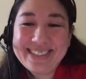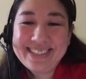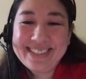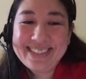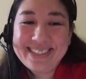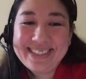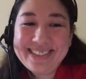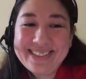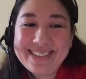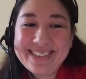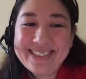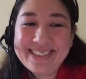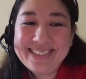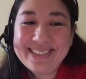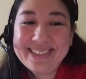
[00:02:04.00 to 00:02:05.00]

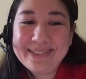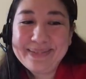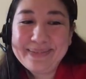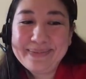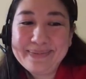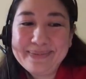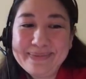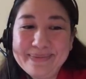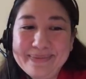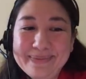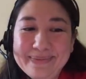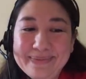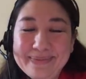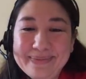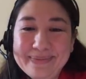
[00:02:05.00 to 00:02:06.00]

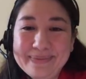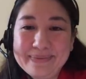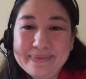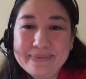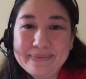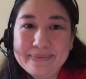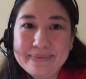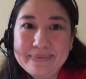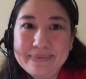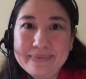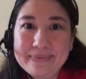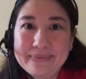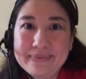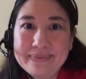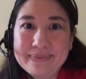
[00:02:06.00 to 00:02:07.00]

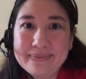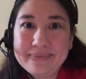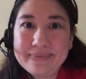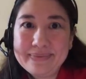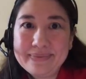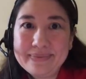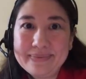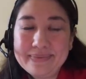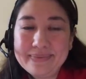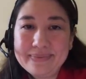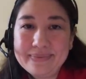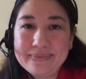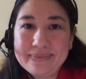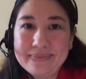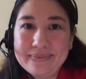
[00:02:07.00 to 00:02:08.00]

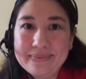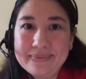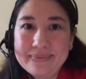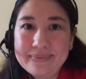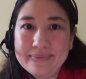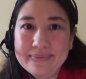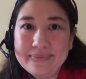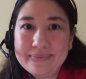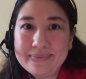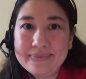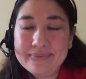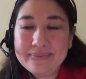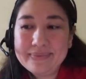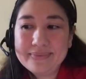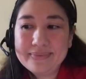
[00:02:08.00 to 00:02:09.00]

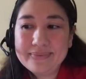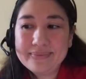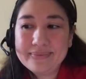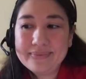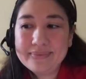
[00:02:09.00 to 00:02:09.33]
[no speech]